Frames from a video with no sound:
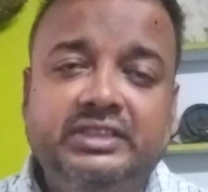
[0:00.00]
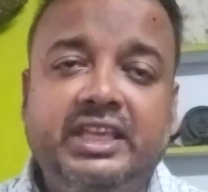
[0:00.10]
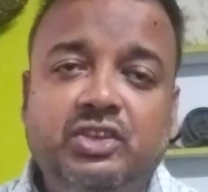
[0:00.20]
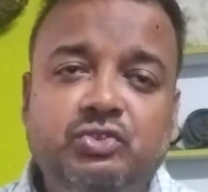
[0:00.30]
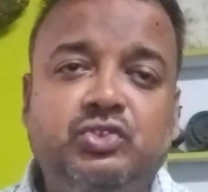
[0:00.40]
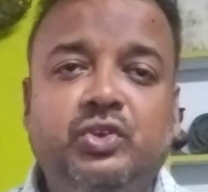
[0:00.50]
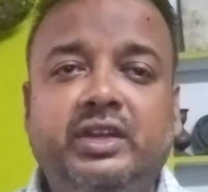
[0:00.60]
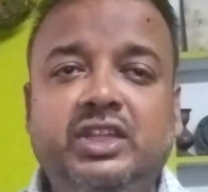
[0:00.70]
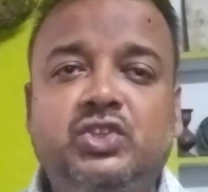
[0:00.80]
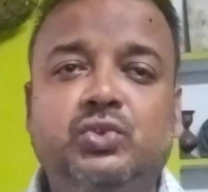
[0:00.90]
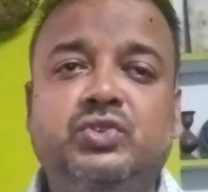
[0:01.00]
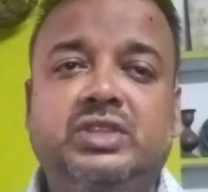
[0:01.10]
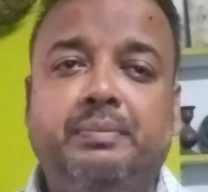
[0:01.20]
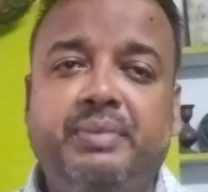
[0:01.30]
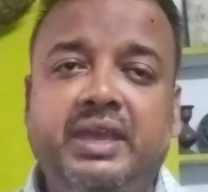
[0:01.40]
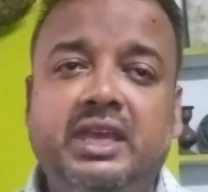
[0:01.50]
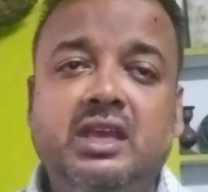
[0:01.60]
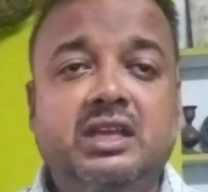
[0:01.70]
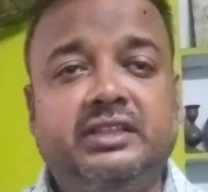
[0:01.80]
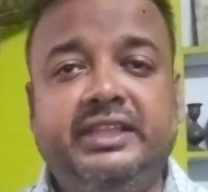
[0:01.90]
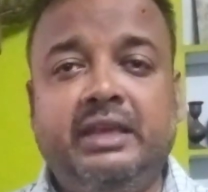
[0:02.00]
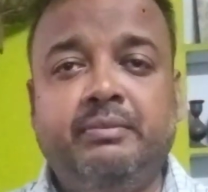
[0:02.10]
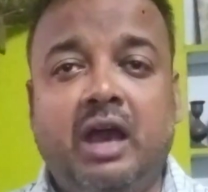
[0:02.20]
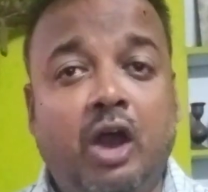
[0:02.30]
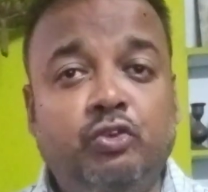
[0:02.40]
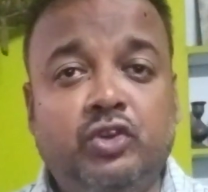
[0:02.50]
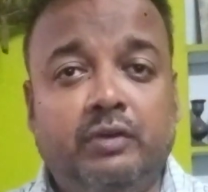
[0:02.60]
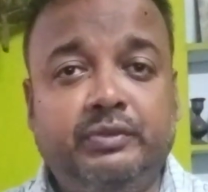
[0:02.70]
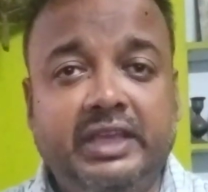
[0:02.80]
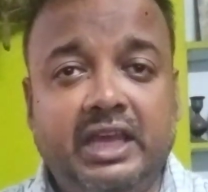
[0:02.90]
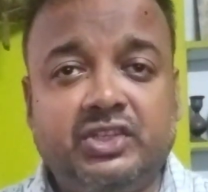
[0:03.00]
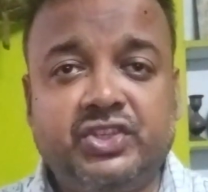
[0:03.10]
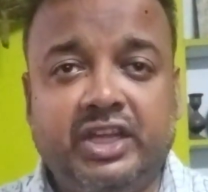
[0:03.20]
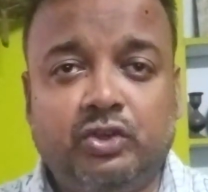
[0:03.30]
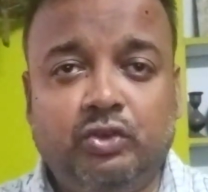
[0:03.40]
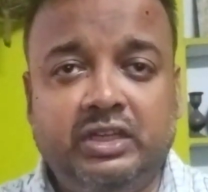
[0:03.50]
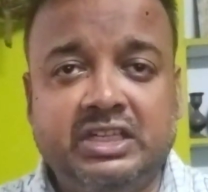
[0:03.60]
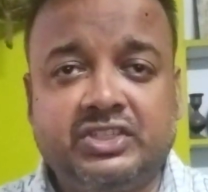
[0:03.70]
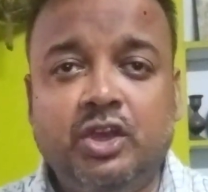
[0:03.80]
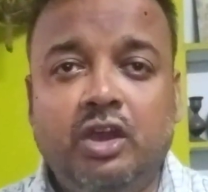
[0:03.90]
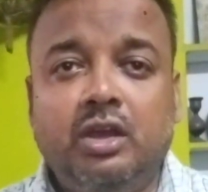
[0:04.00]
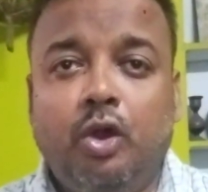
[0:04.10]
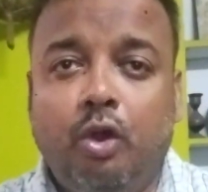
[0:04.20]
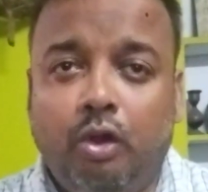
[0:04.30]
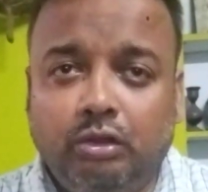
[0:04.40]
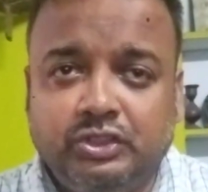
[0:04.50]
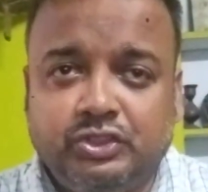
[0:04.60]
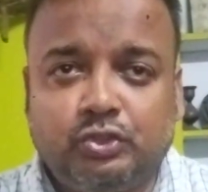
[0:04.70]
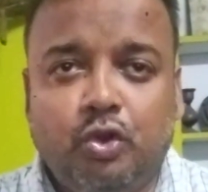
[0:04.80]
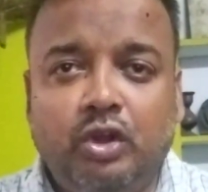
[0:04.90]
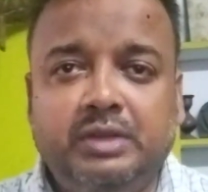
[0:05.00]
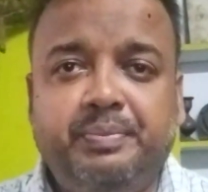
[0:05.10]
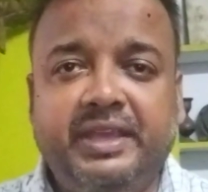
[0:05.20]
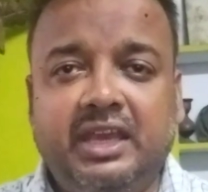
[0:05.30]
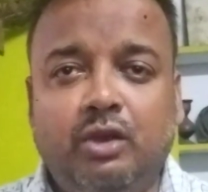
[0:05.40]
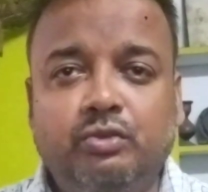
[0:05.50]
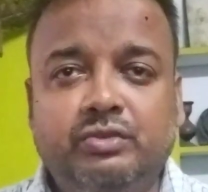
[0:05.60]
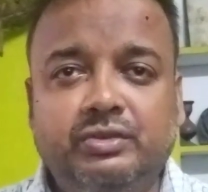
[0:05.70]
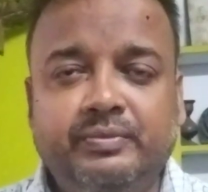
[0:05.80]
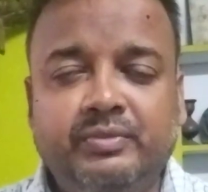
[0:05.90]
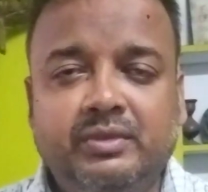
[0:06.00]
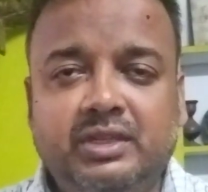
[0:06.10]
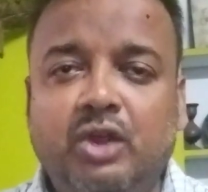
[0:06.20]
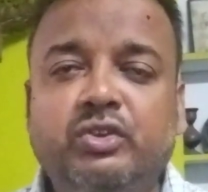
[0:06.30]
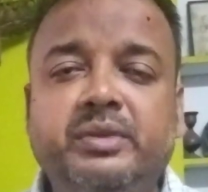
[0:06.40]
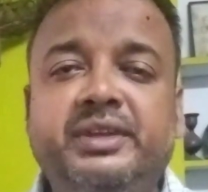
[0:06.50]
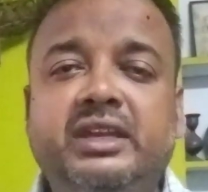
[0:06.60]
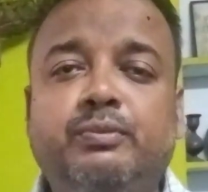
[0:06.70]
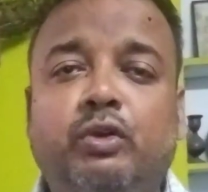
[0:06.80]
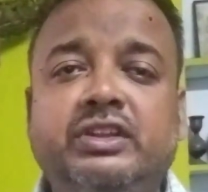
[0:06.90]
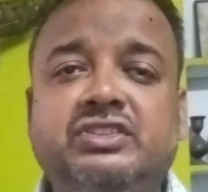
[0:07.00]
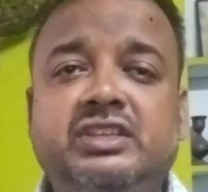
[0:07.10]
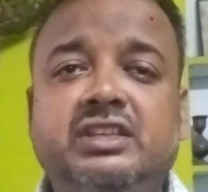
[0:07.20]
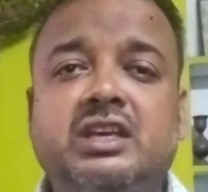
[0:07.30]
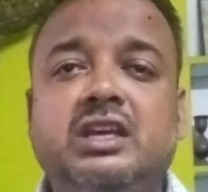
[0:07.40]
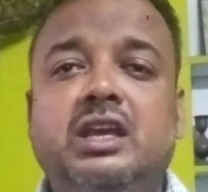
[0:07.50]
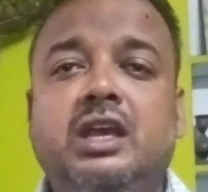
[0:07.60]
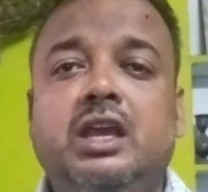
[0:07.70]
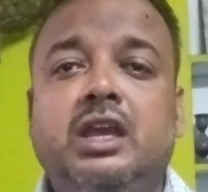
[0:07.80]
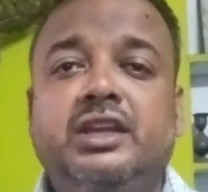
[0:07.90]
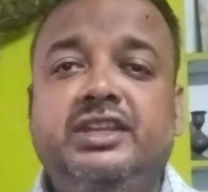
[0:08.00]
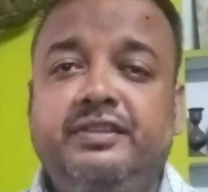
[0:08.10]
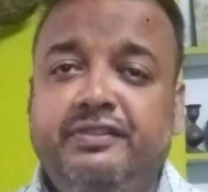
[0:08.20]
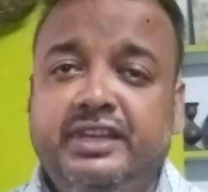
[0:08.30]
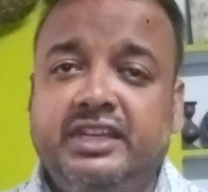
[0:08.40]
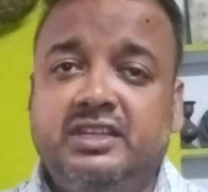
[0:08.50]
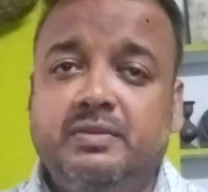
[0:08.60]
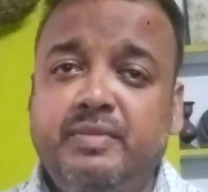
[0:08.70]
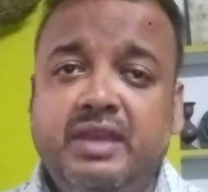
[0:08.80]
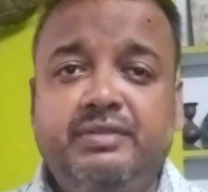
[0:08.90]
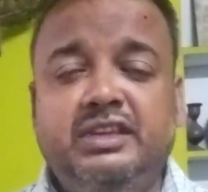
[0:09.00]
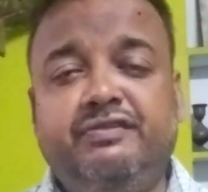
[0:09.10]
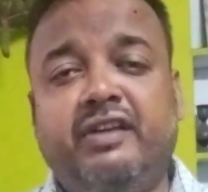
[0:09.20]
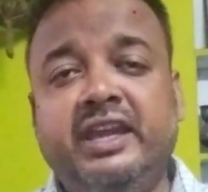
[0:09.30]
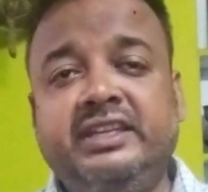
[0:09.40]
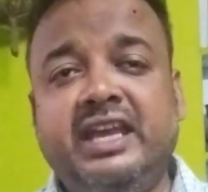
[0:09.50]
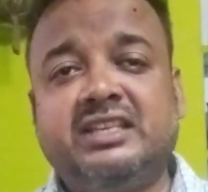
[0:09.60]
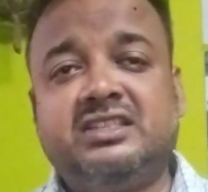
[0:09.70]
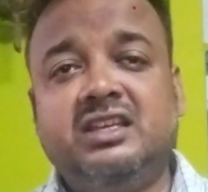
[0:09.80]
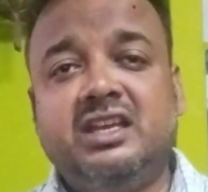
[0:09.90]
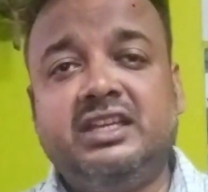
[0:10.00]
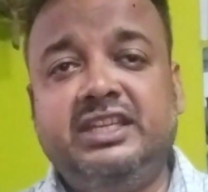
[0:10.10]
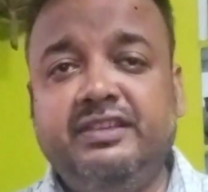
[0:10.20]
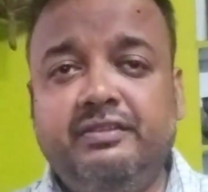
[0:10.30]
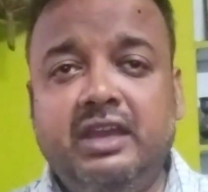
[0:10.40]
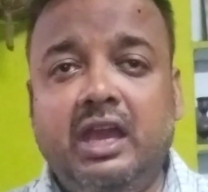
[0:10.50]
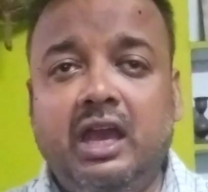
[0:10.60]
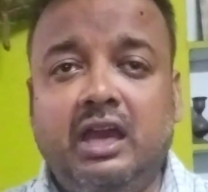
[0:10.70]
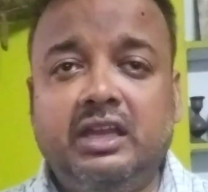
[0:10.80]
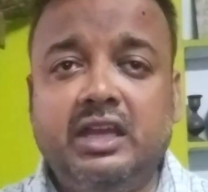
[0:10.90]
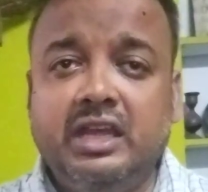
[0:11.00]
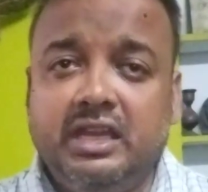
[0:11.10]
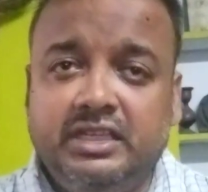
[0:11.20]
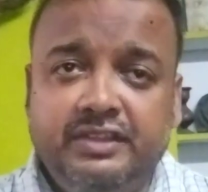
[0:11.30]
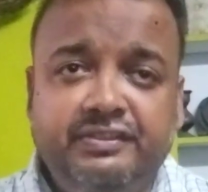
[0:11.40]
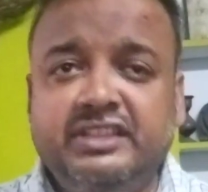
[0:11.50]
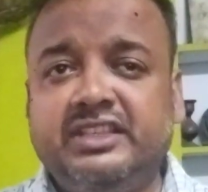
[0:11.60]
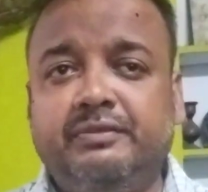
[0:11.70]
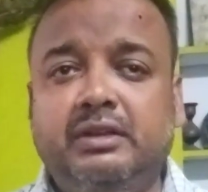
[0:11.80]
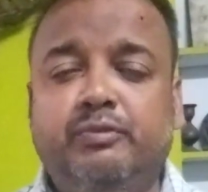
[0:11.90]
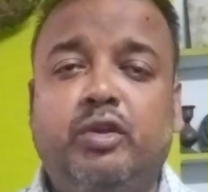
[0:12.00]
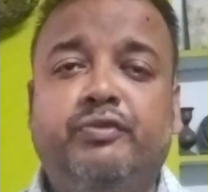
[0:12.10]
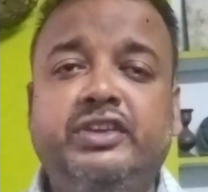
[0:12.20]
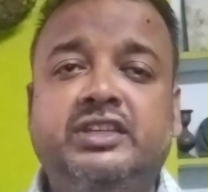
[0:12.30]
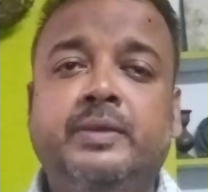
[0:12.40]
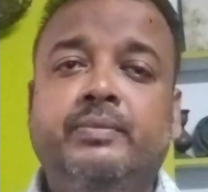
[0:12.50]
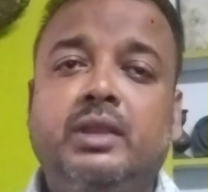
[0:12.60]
they usually choose to pay them out of their shareholders, also called payout. Now, dividend policy. Dividend may be defined as divisible profit